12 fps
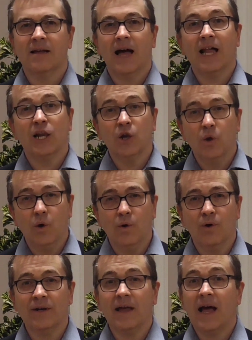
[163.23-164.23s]
a
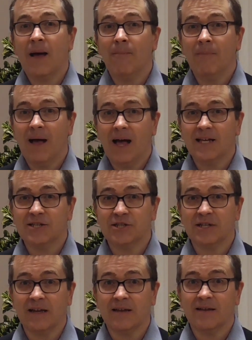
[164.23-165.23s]
Lord, a
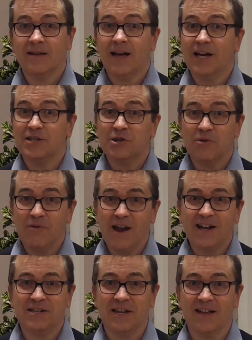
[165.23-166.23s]
master, a
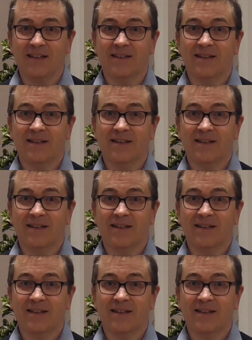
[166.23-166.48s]
director